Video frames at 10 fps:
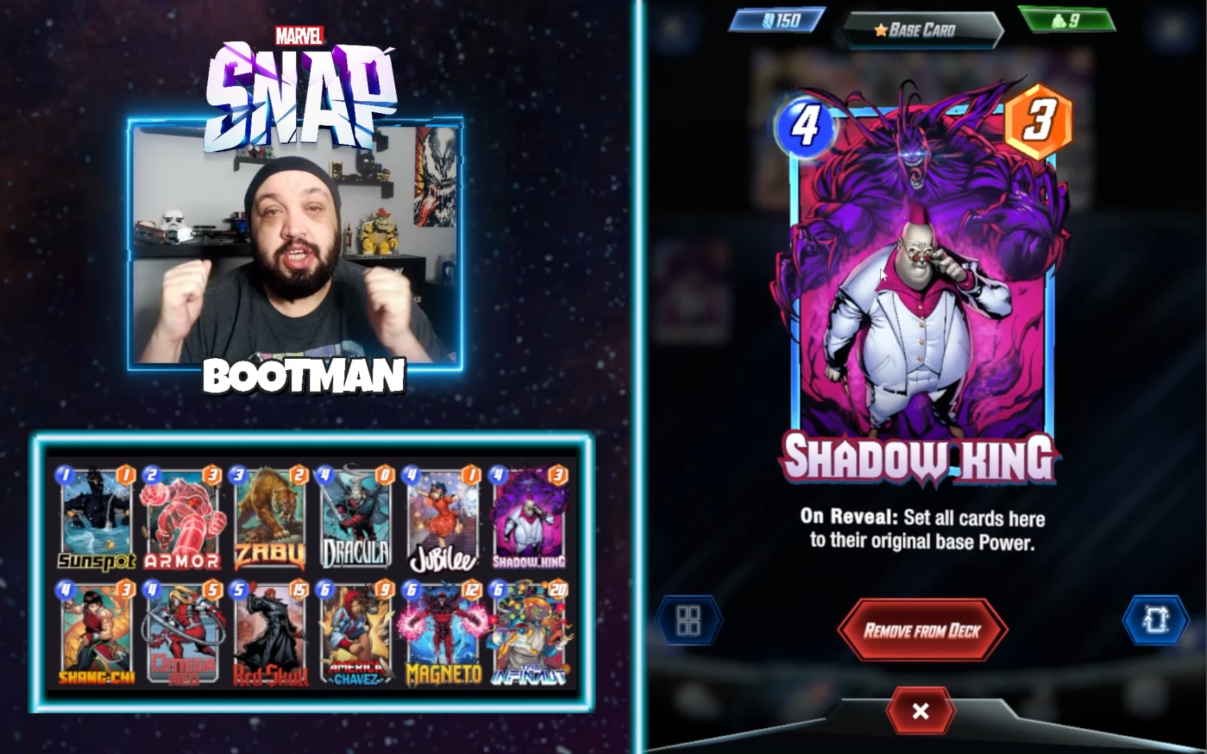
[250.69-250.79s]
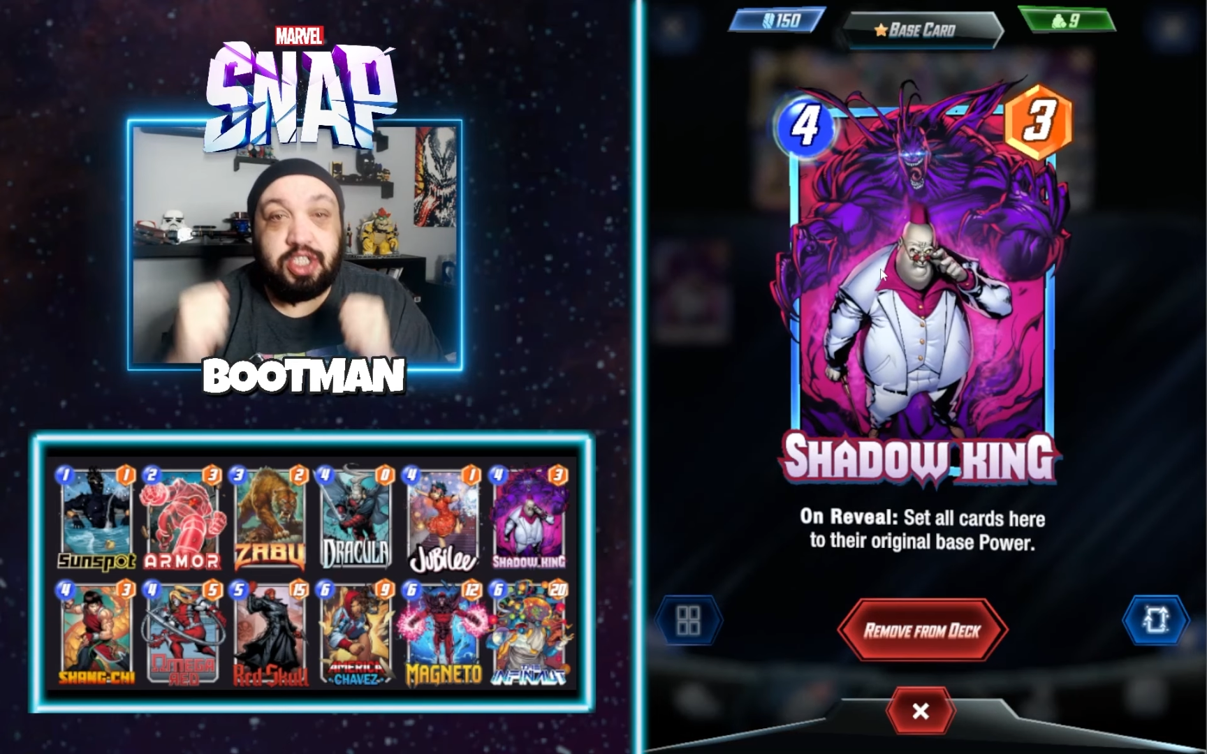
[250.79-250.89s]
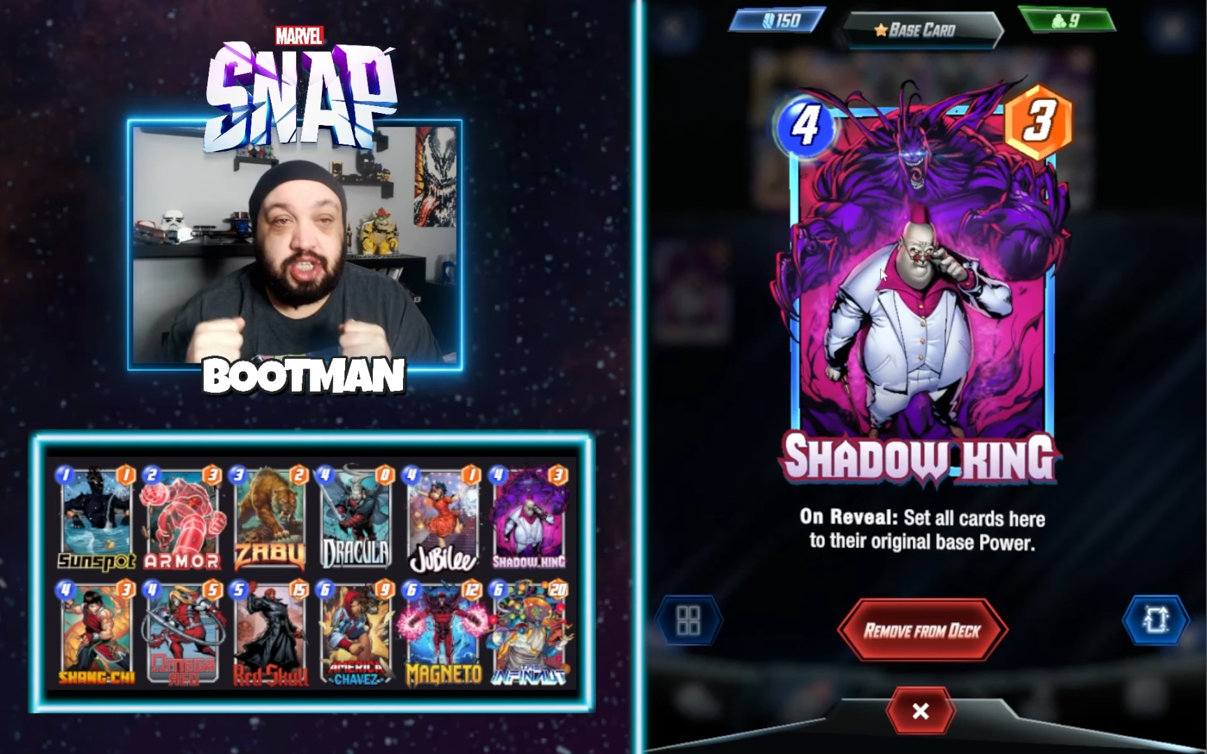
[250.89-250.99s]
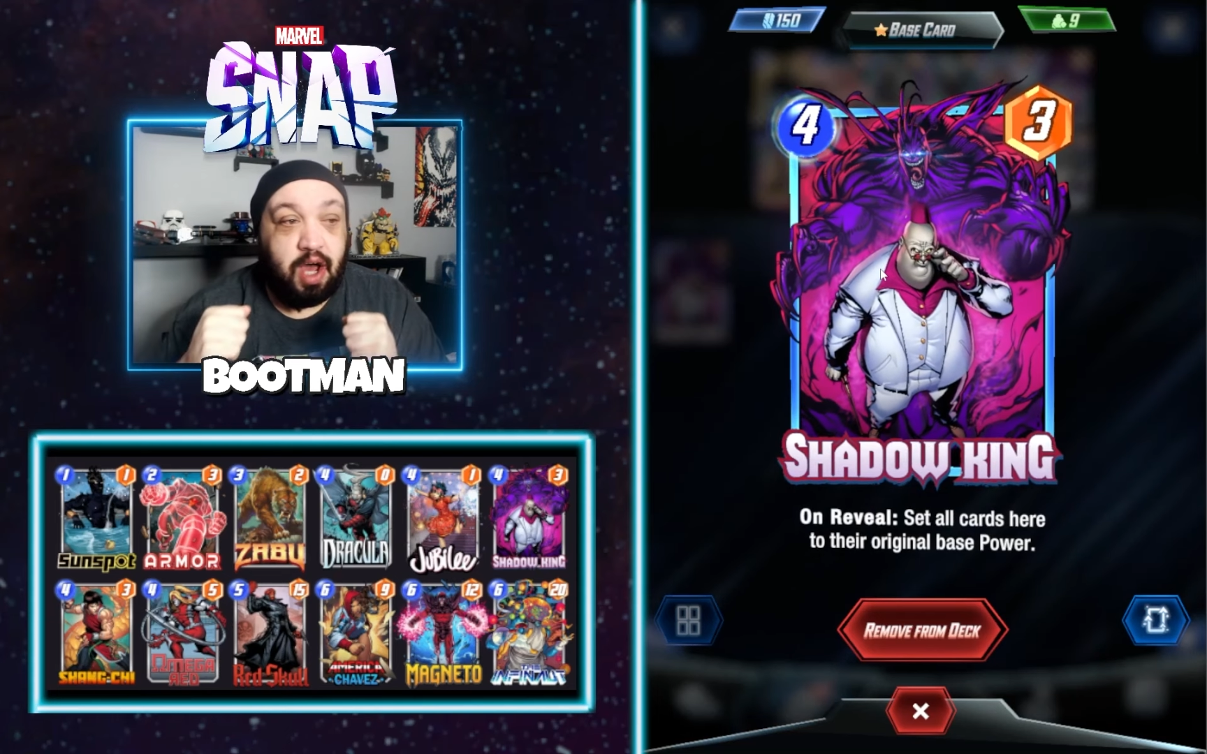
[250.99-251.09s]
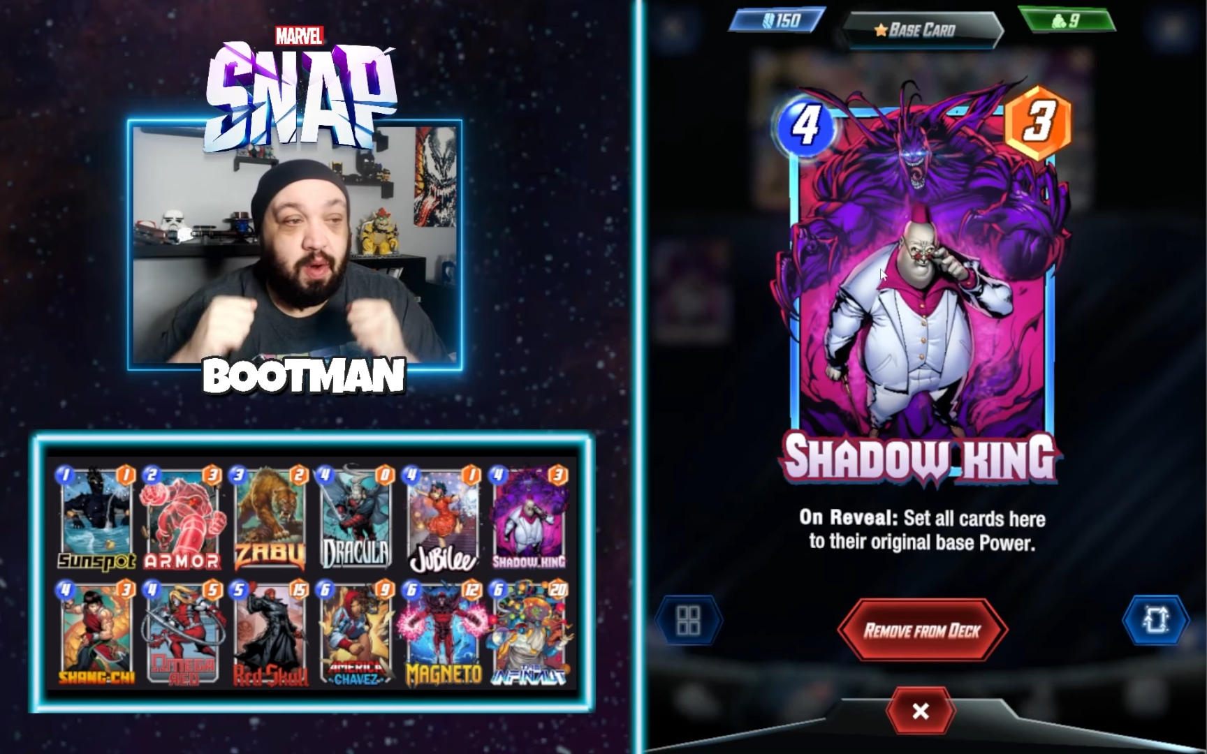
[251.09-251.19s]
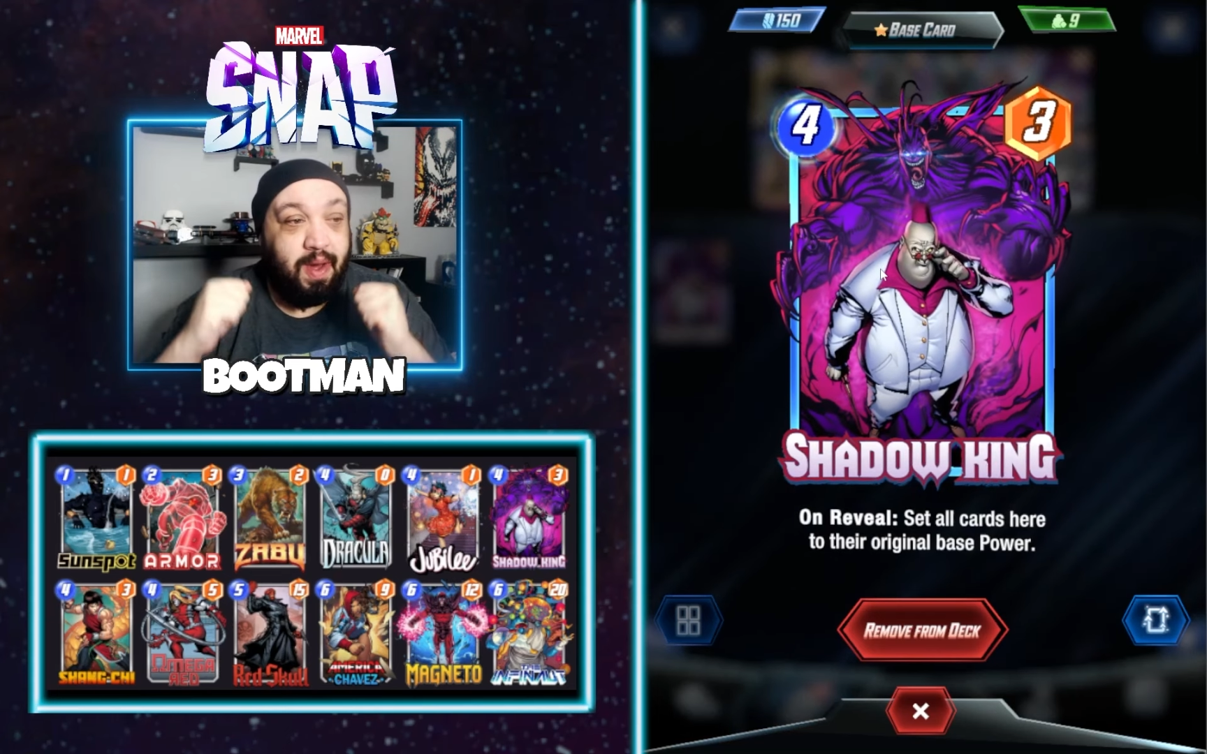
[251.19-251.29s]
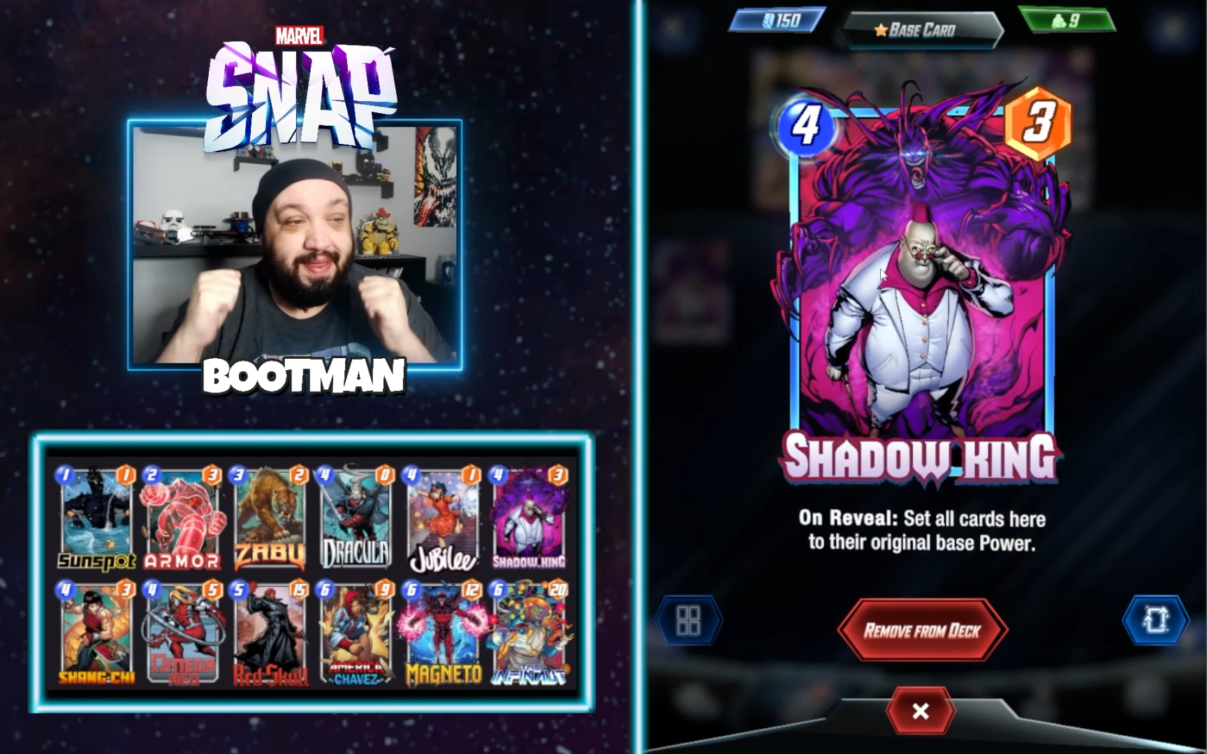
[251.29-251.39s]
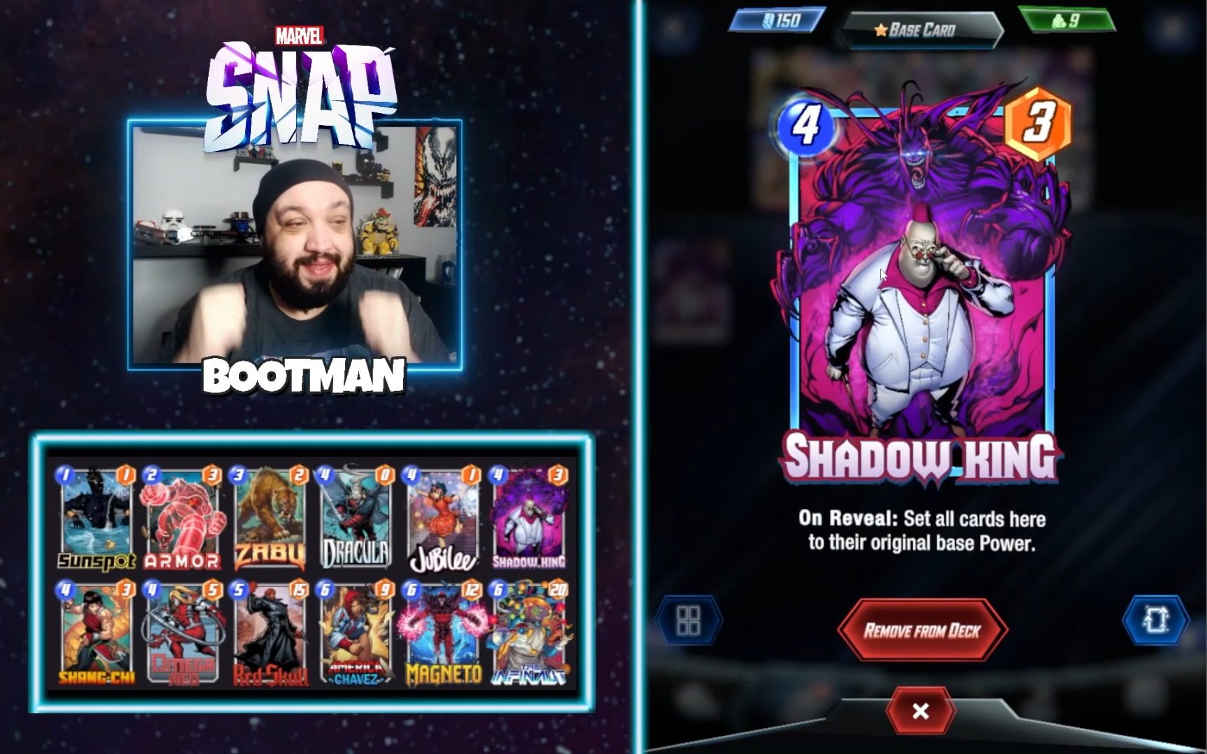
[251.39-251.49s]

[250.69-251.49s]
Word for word: So